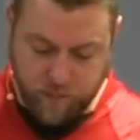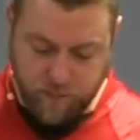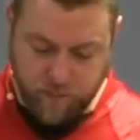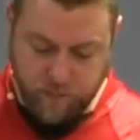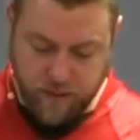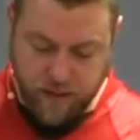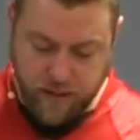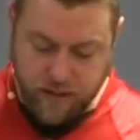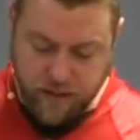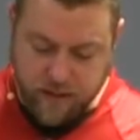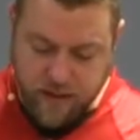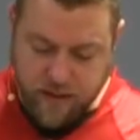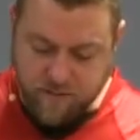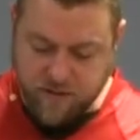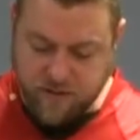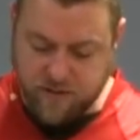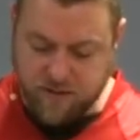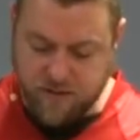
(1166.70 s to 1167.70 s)
He gave
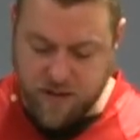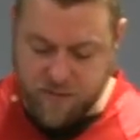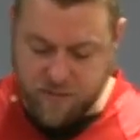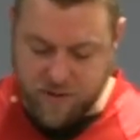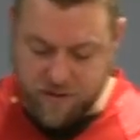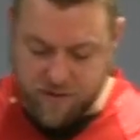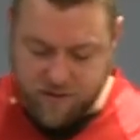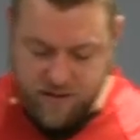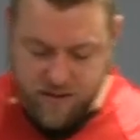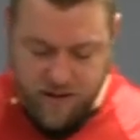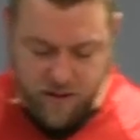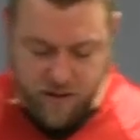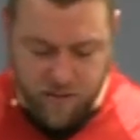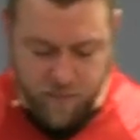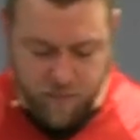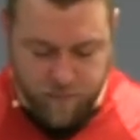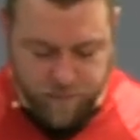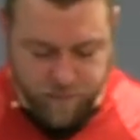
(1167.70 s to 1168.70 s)
it to them and said,
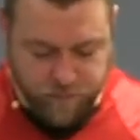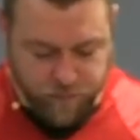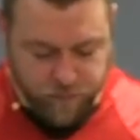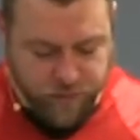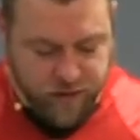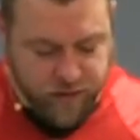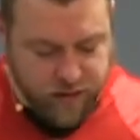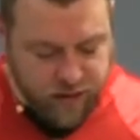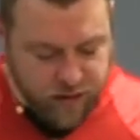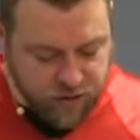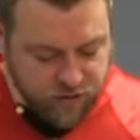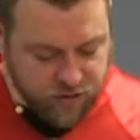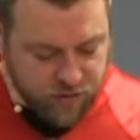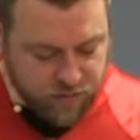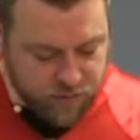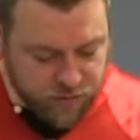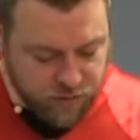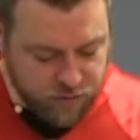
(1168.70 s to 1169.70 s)
"Each
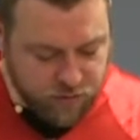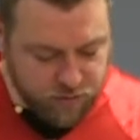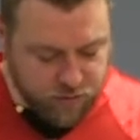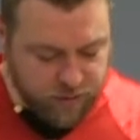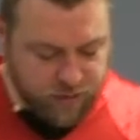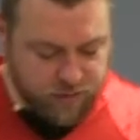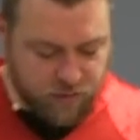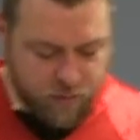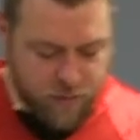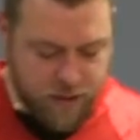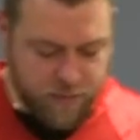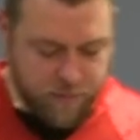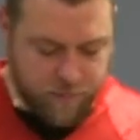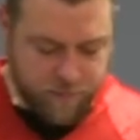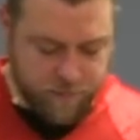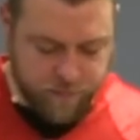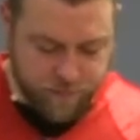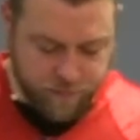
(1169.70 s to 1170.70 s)
of you drink from it,
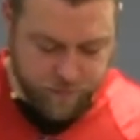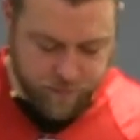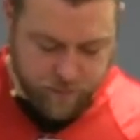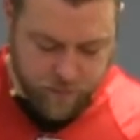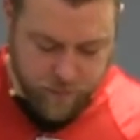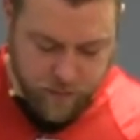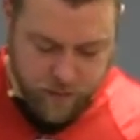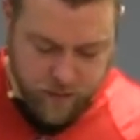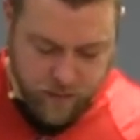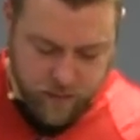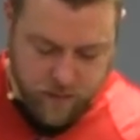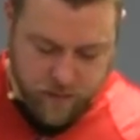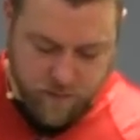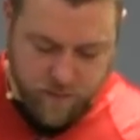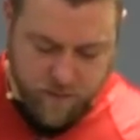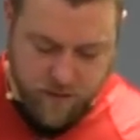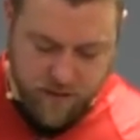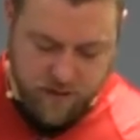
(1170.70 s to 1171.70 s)

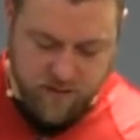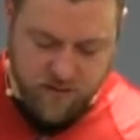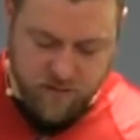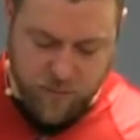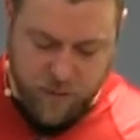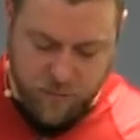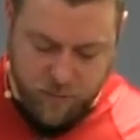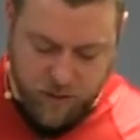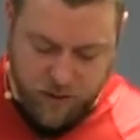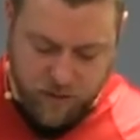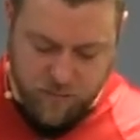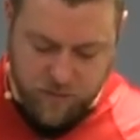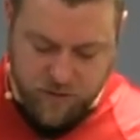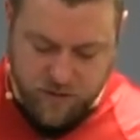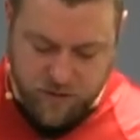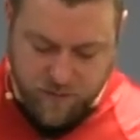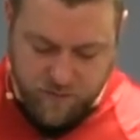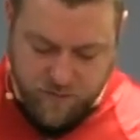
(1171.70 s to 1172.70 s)
for this is my blood, which
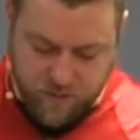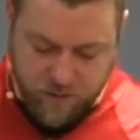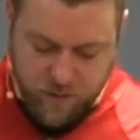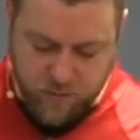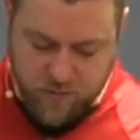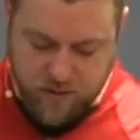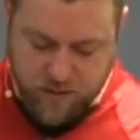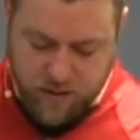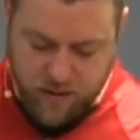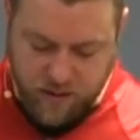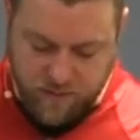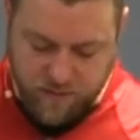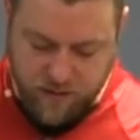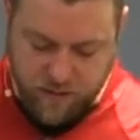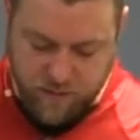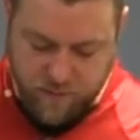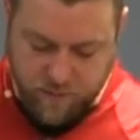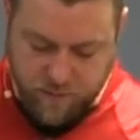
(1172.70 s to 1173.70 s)
confirms the
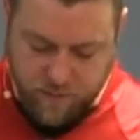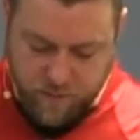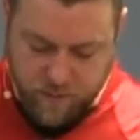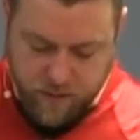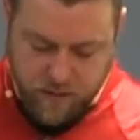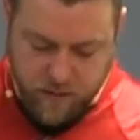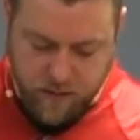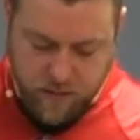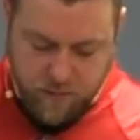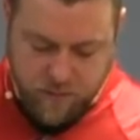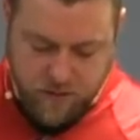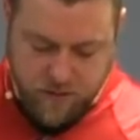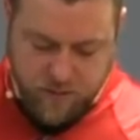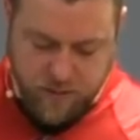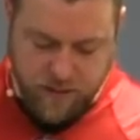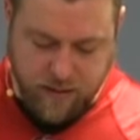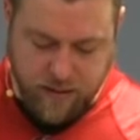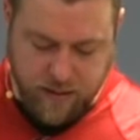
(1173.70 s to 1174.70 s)
covenant
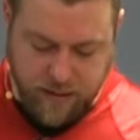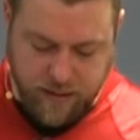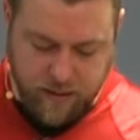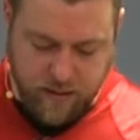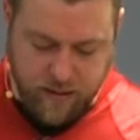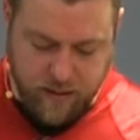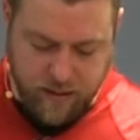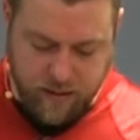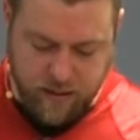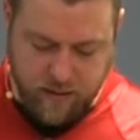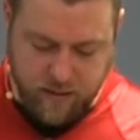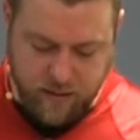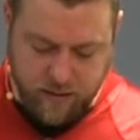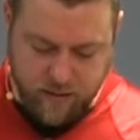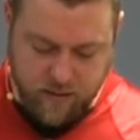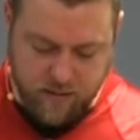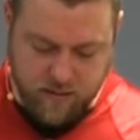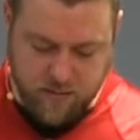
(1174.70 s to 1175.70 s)
between God and
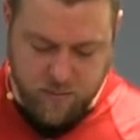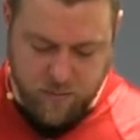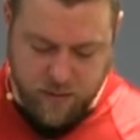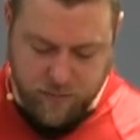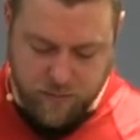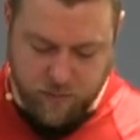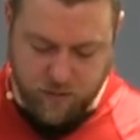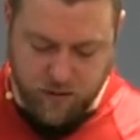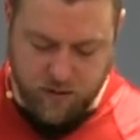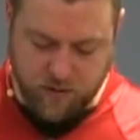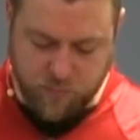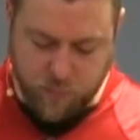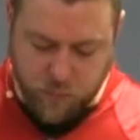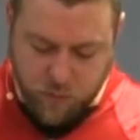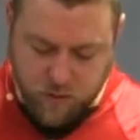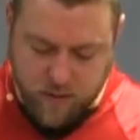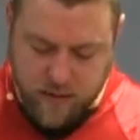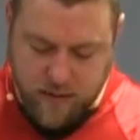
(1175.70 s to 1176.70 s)
his people. It is
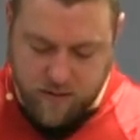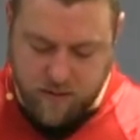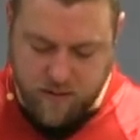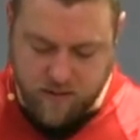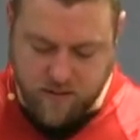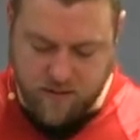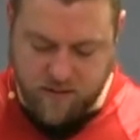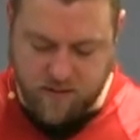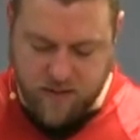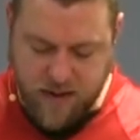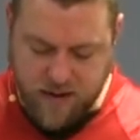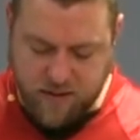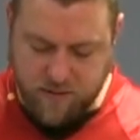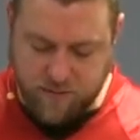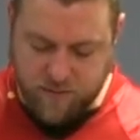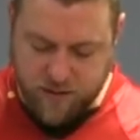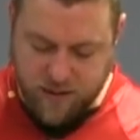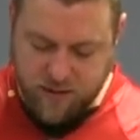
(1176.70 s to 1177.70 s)
poured out as a
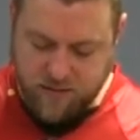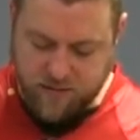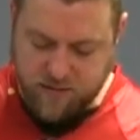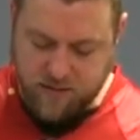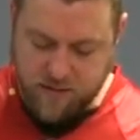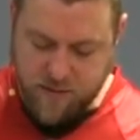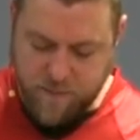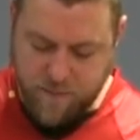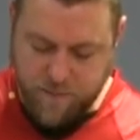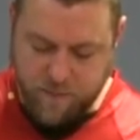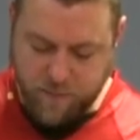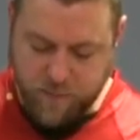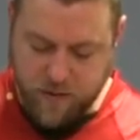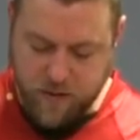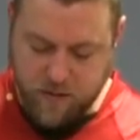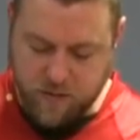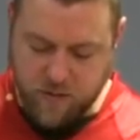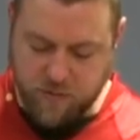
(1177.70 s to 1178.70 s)
sacrifice
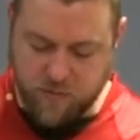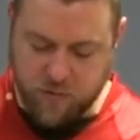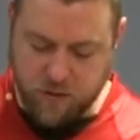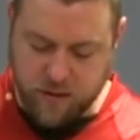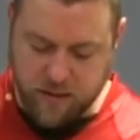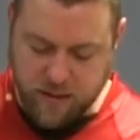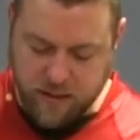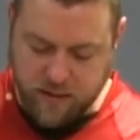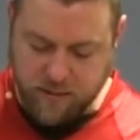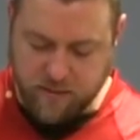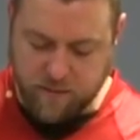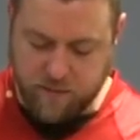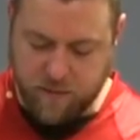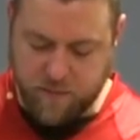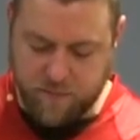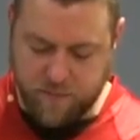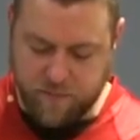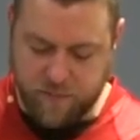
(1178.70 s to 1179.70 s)
to forgive
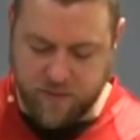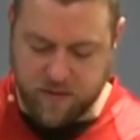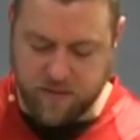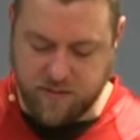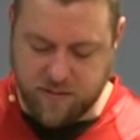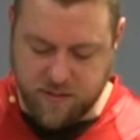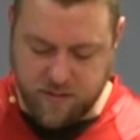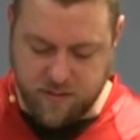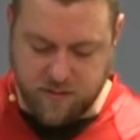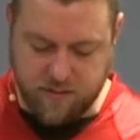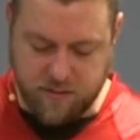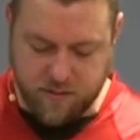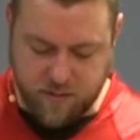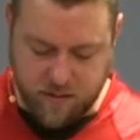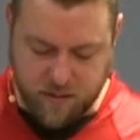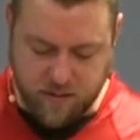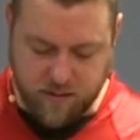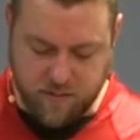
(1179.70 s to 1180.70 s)
the sins
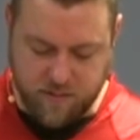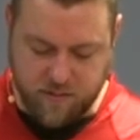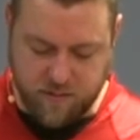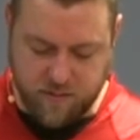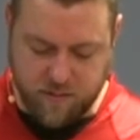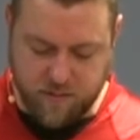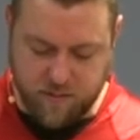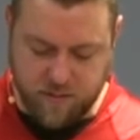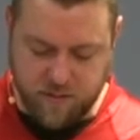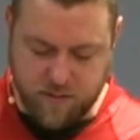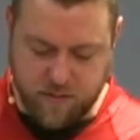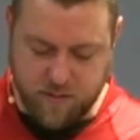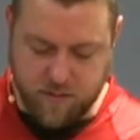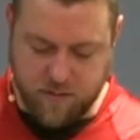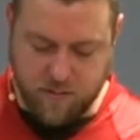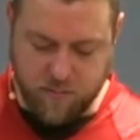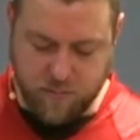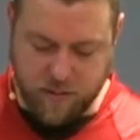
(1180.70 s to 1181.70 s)
of
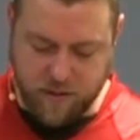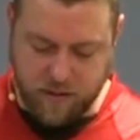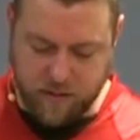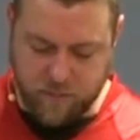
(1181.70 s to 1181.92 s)
many."